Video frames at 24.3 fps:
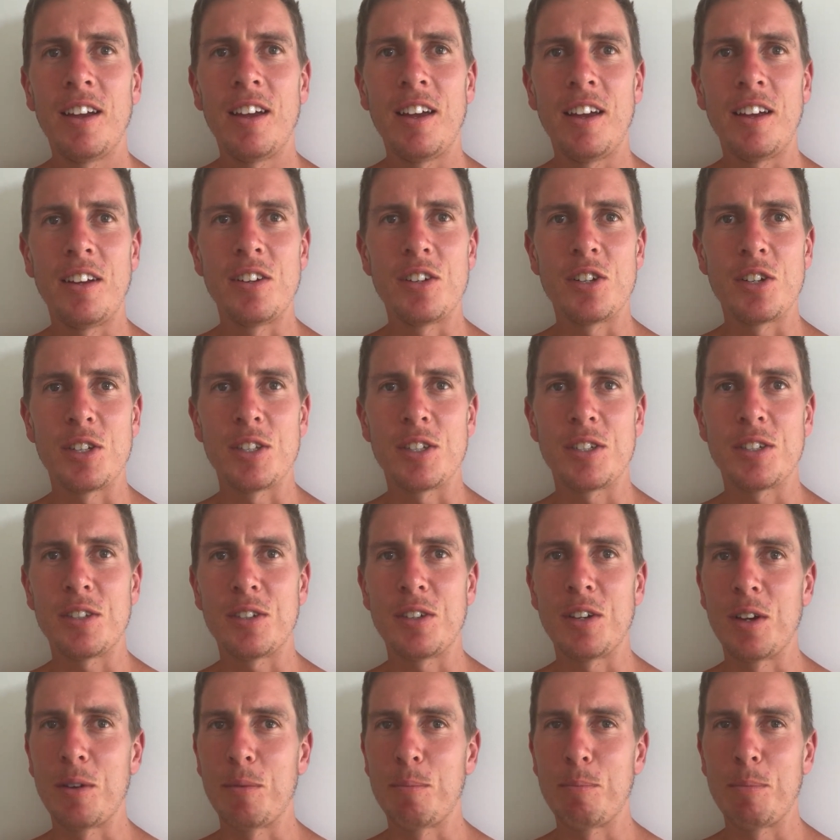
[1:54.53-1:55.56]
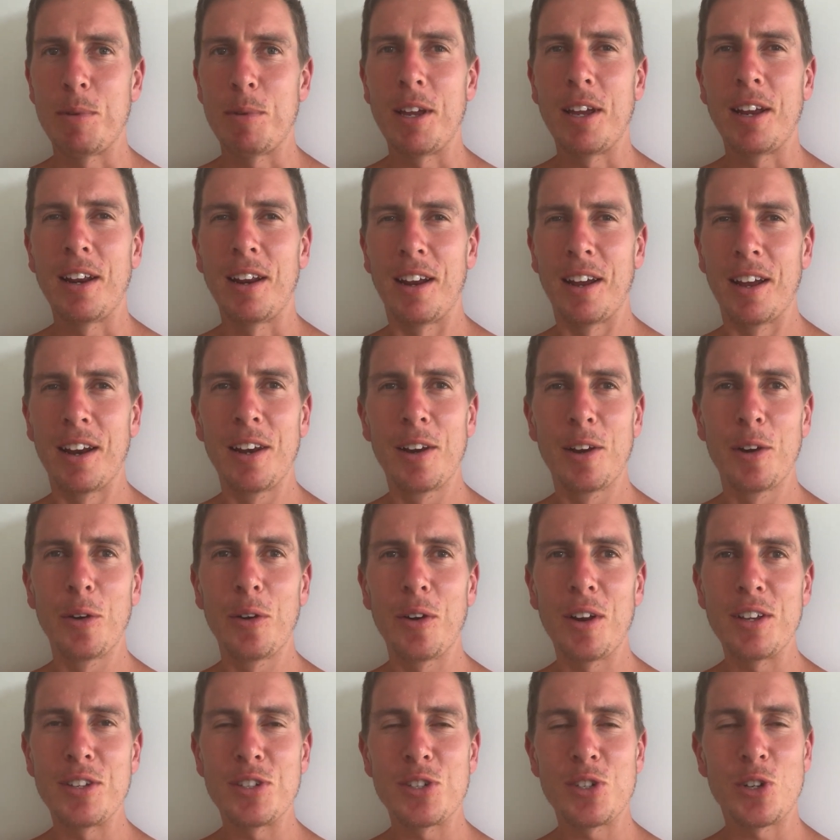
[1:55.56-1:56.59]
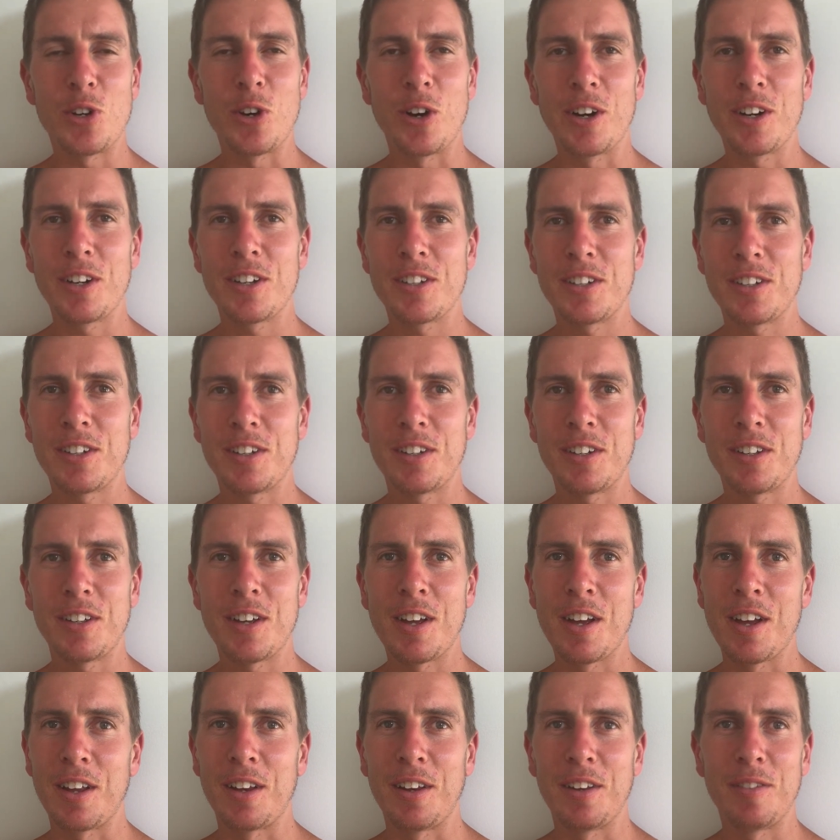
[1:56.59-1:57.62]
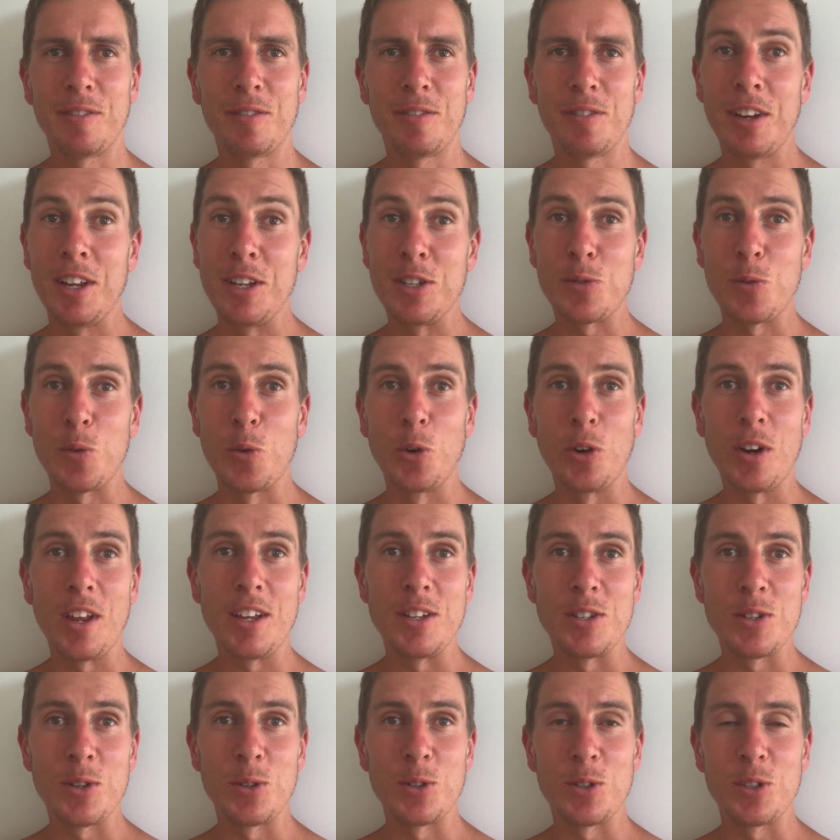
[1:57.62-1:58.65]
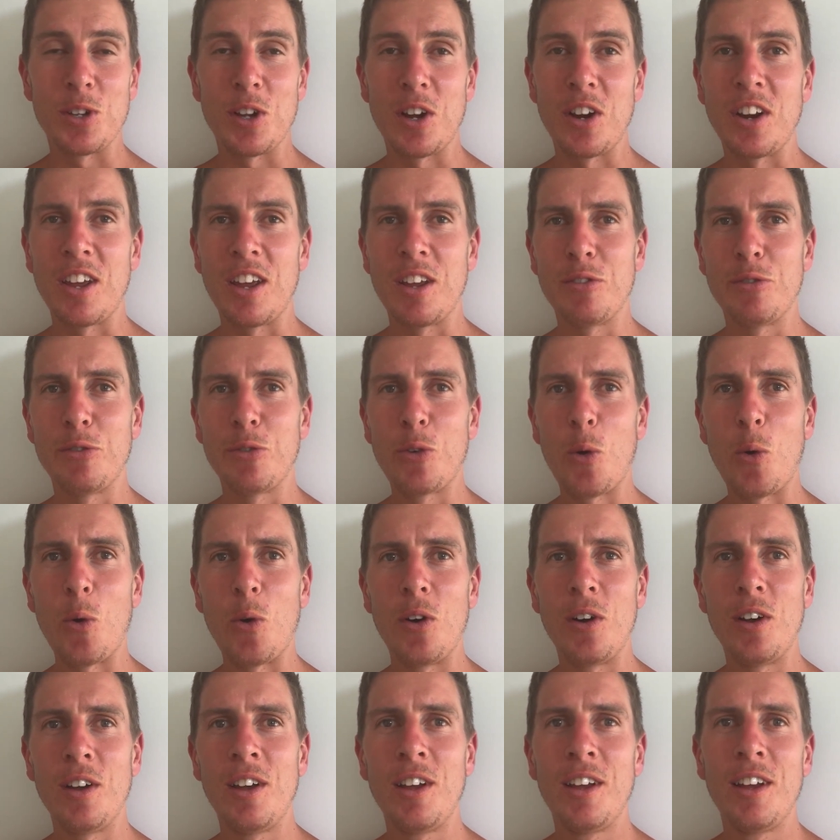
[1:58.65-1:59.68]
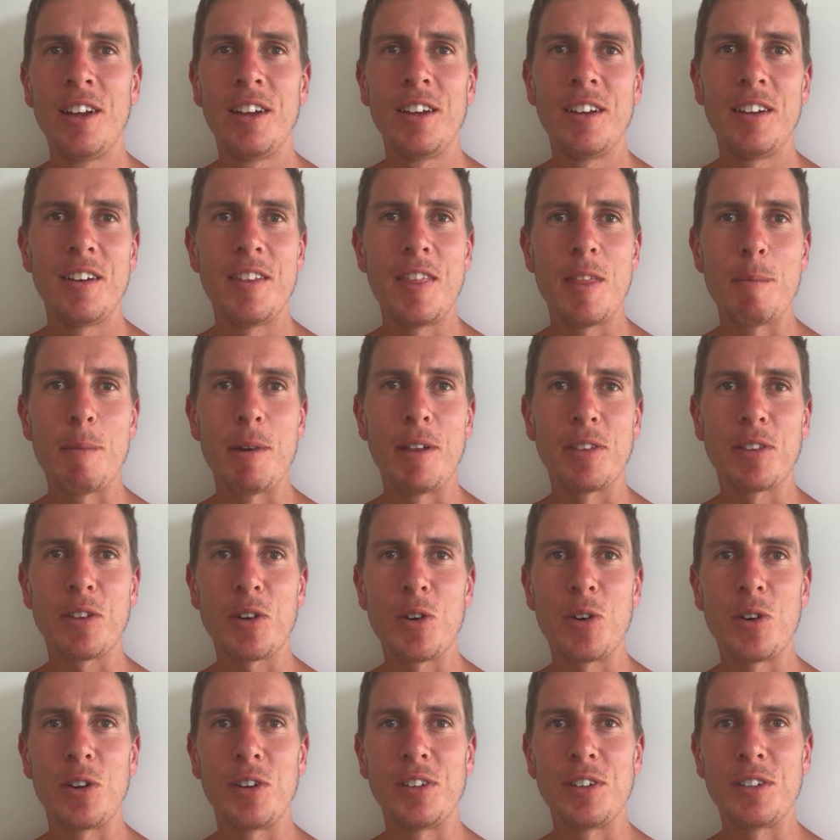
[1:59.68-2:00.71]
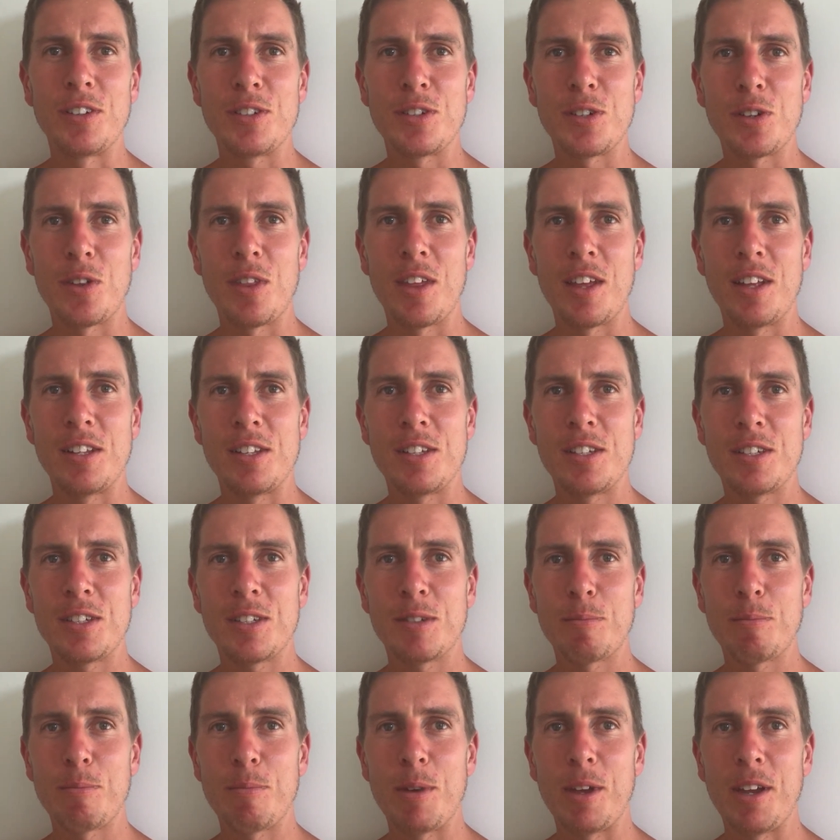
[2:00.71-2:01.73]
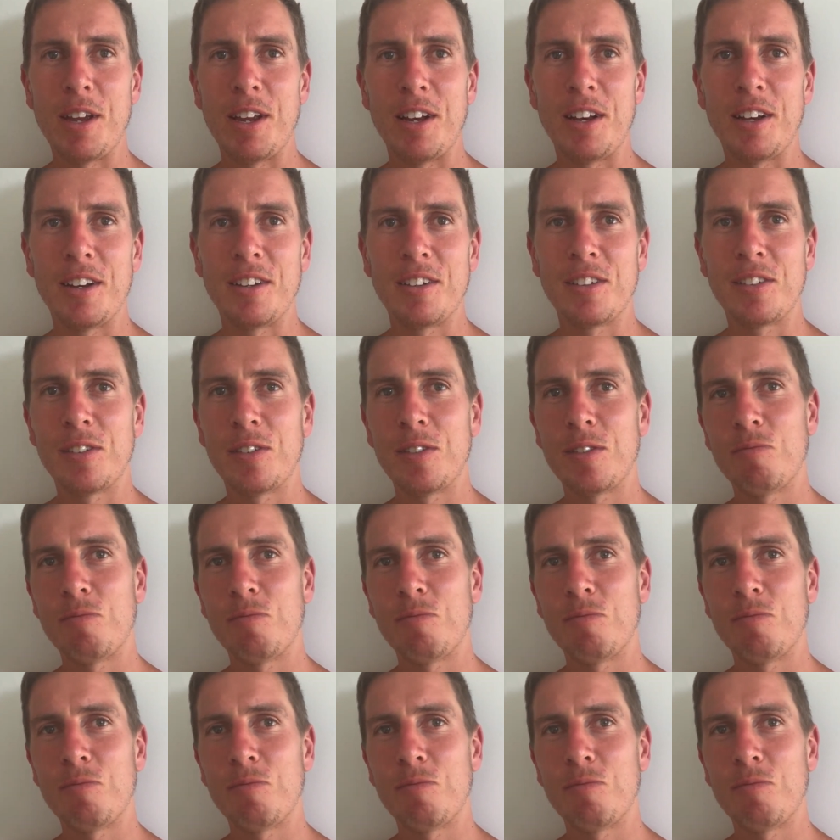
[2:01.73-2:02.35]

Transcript: and just yeah, being a little less strict. Uh, less raw days also, only had four in the month gone, so that's been